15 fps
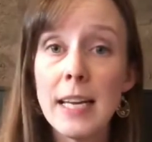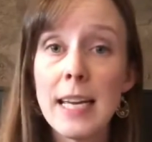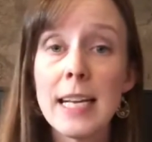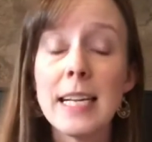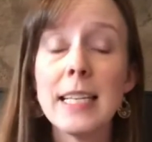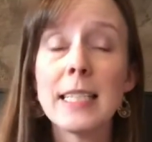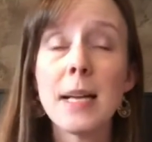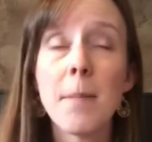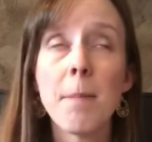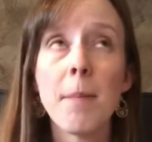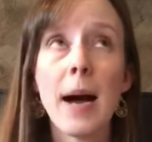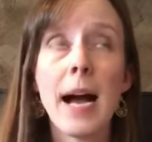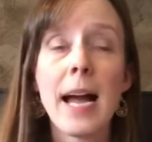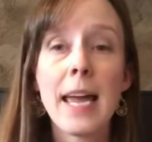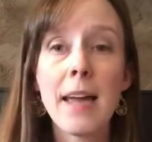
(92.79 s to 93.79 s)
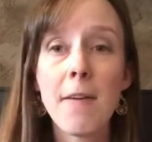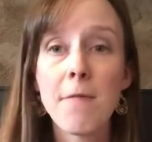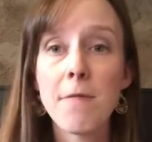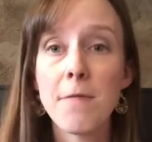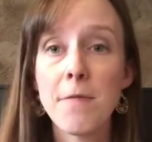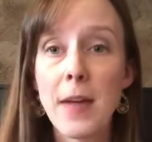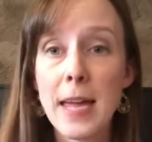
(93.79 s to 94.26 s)
It is my
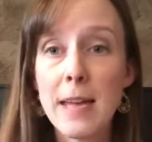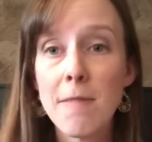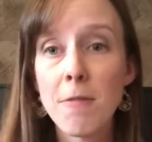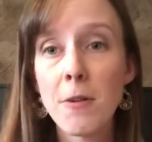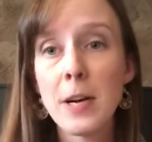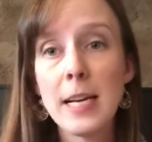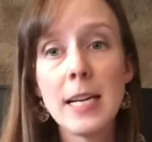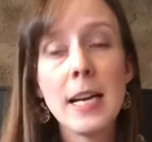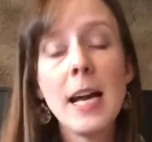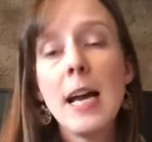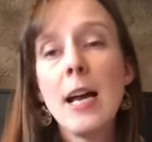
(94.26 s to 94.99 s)
favorite